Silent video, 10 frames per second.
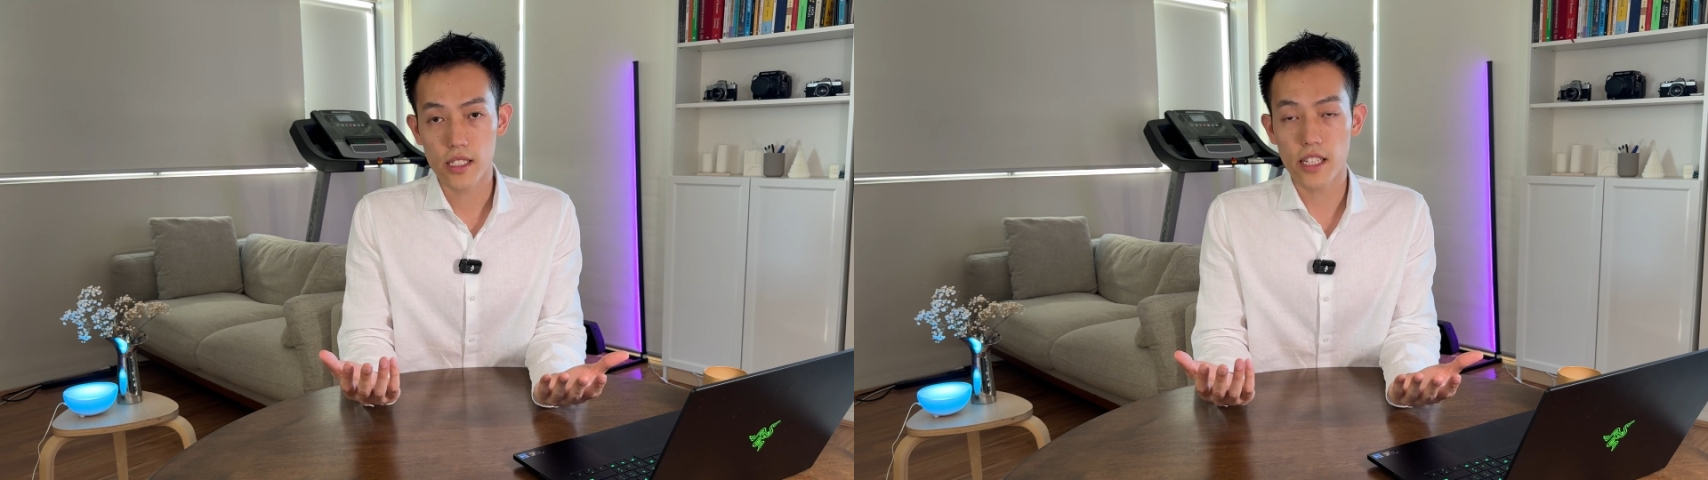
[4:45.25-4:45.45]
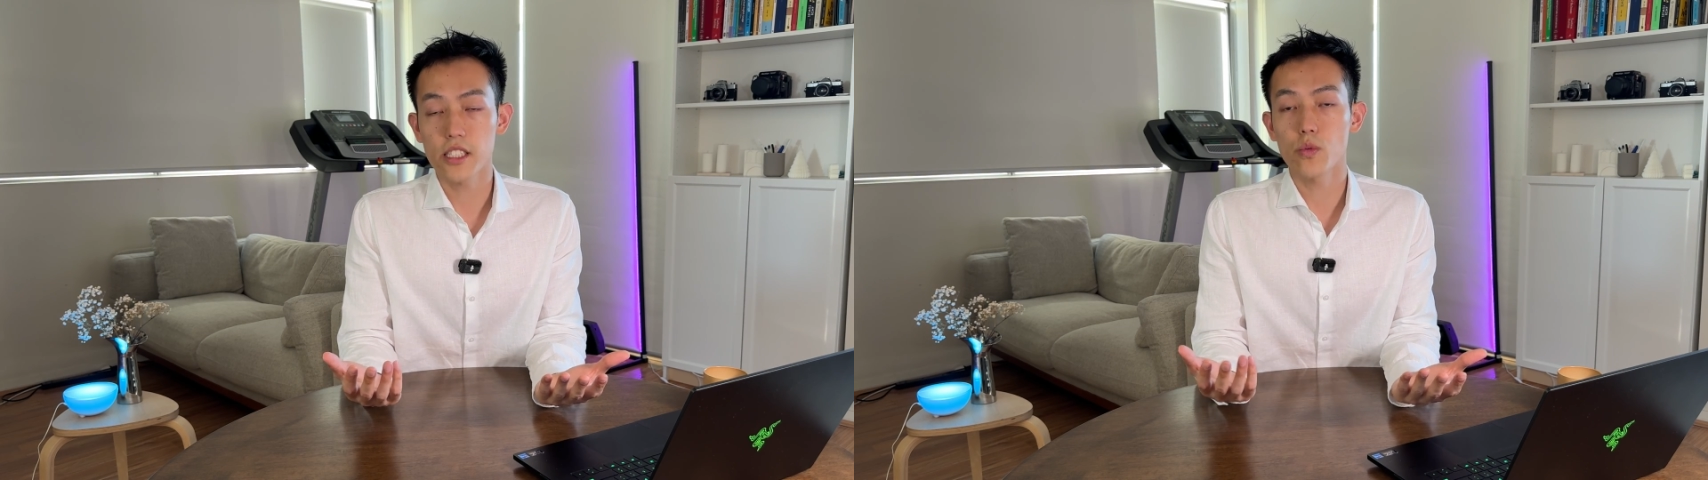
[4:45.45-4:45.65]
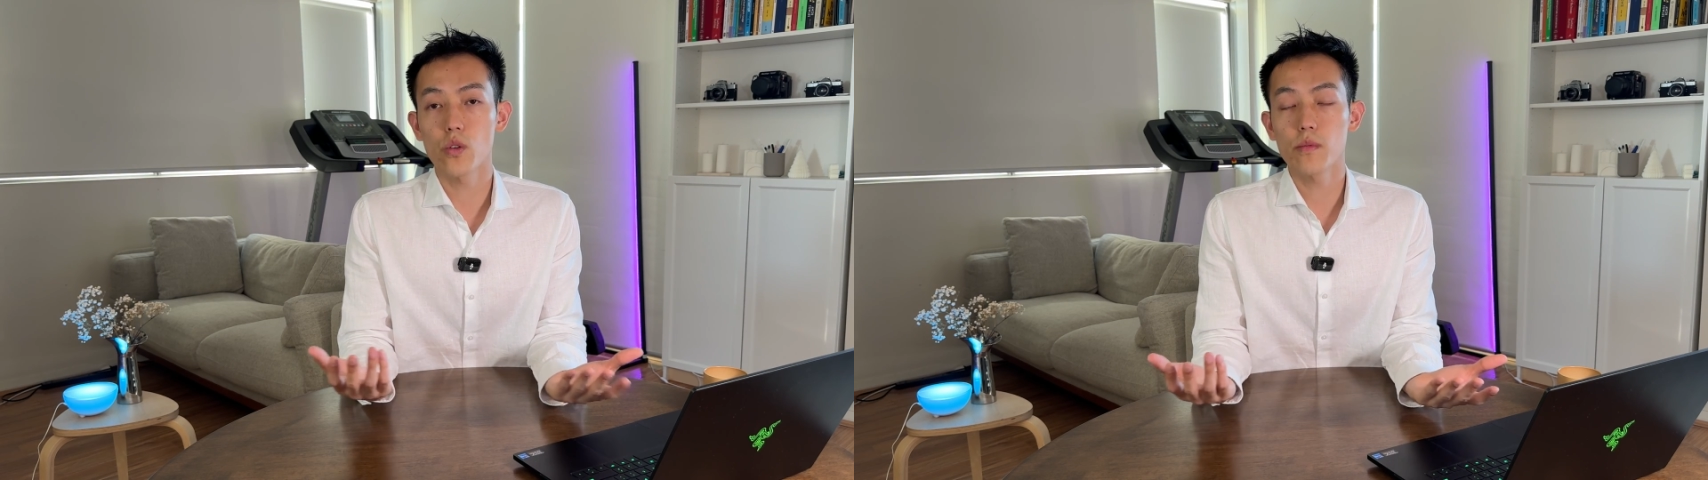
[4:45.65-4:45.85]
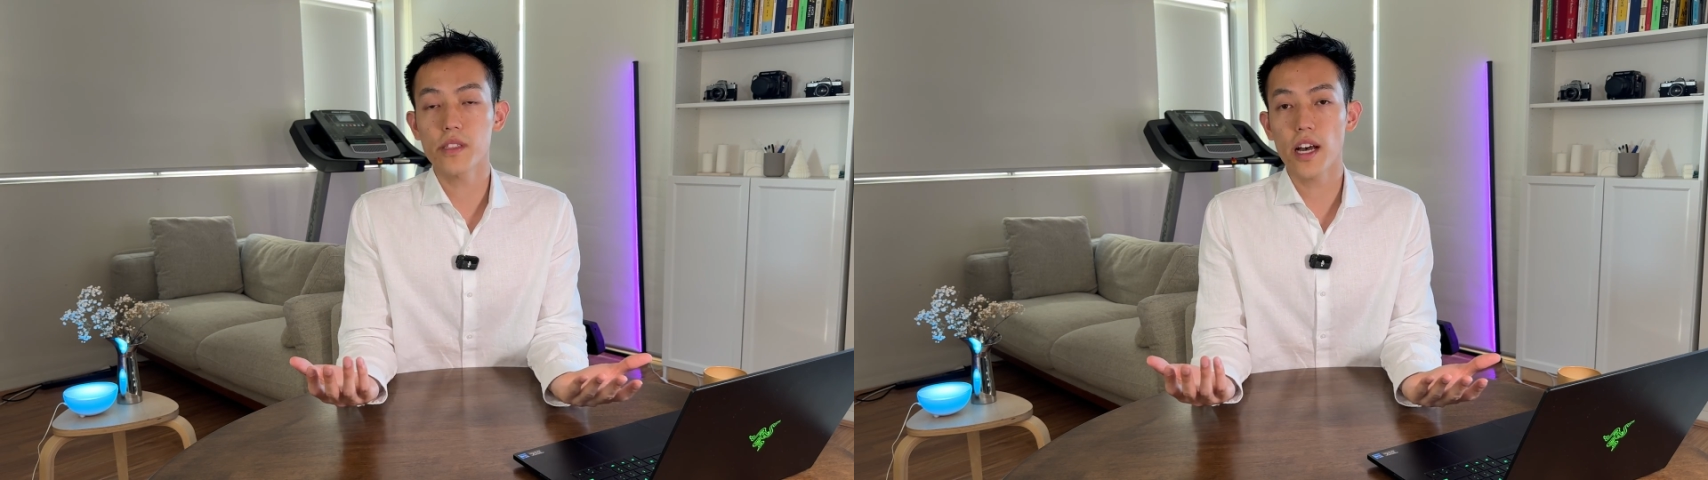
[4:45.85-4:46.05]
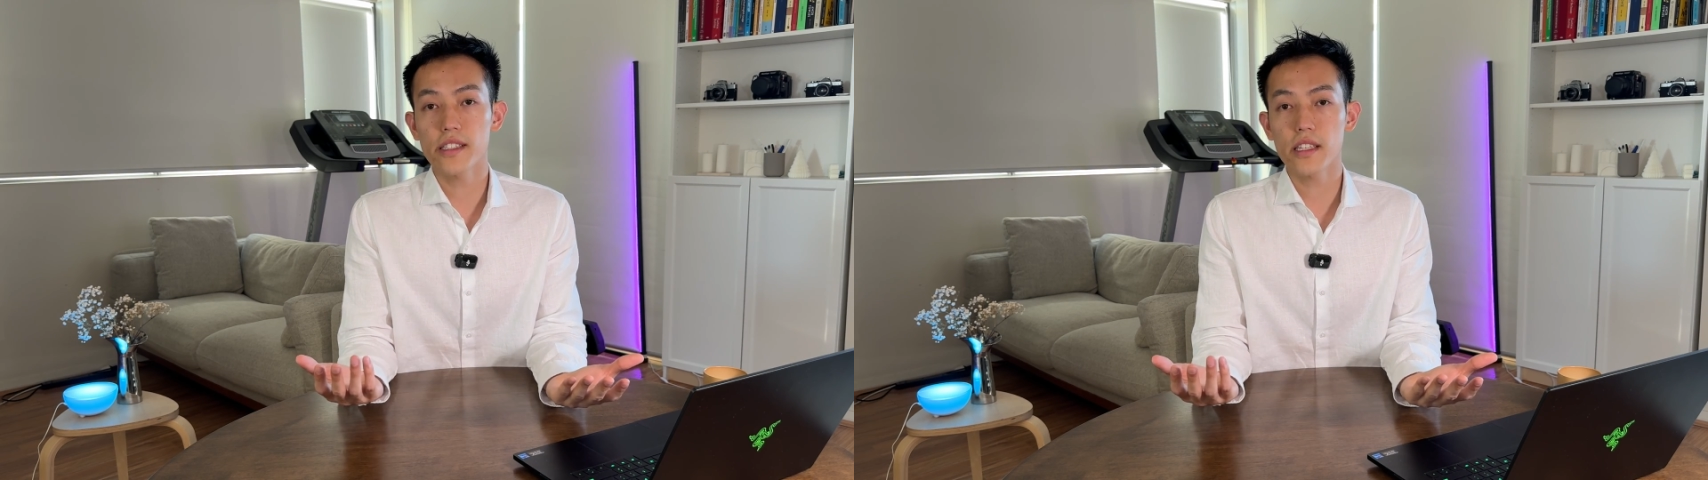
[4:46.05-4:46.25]
such as room
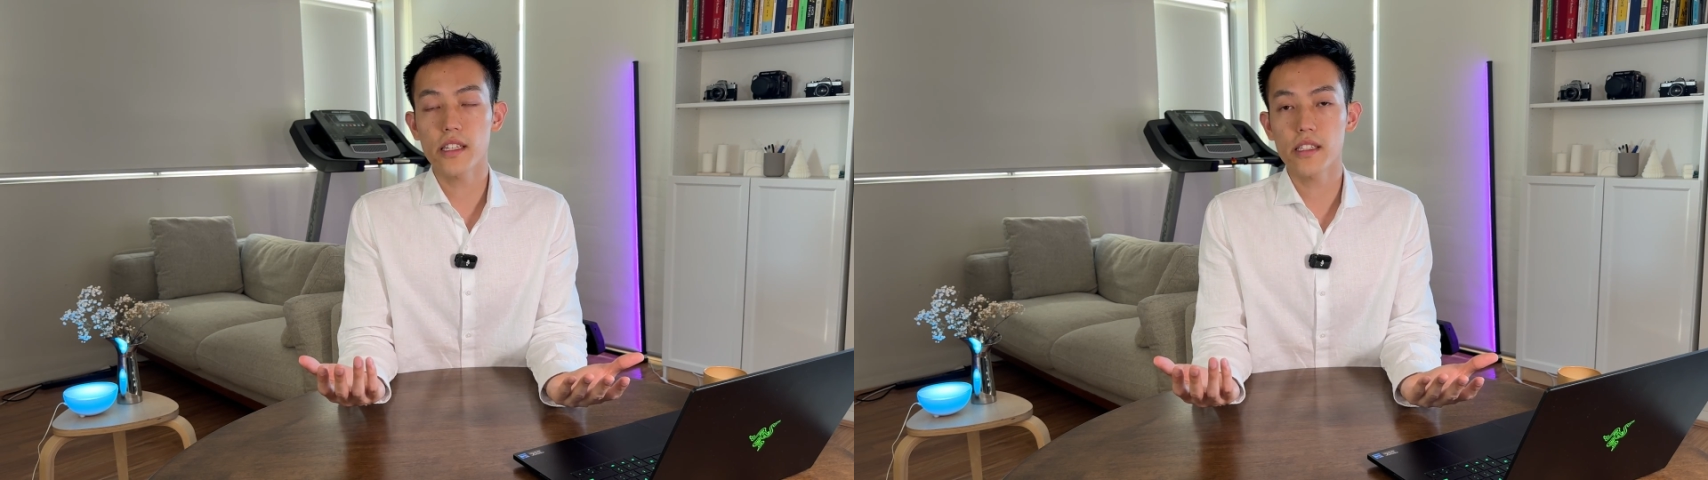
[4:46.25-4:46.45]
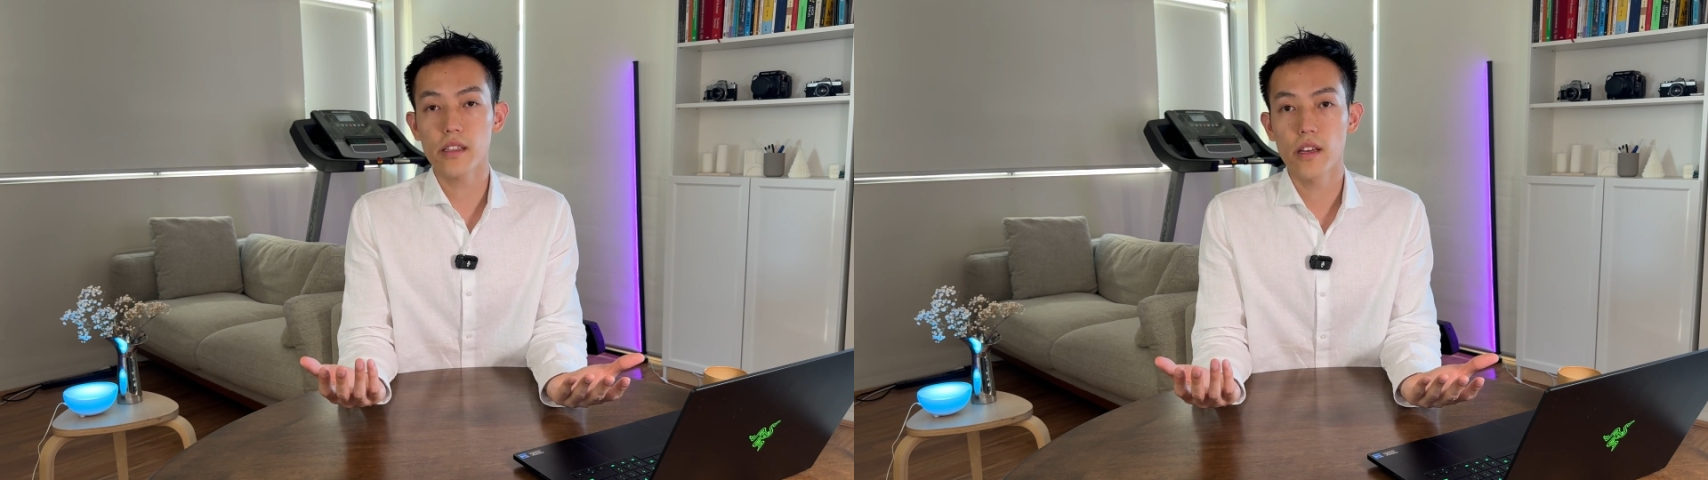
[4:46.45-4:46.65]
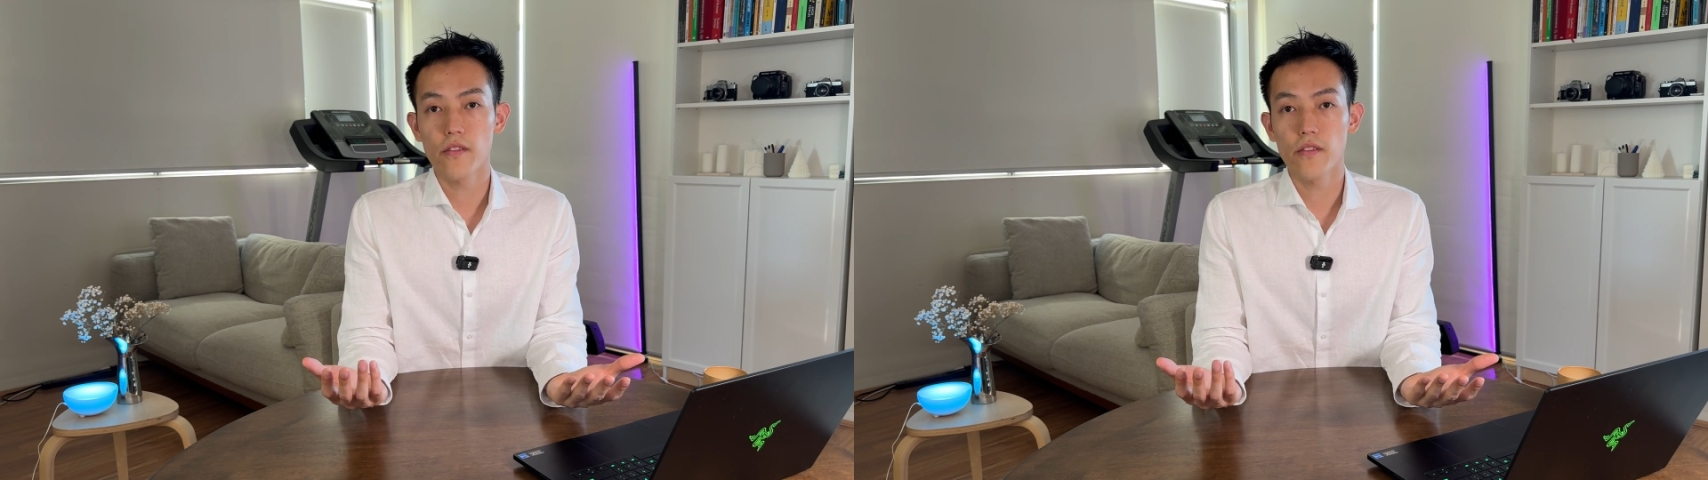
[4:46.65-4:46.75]
sizes,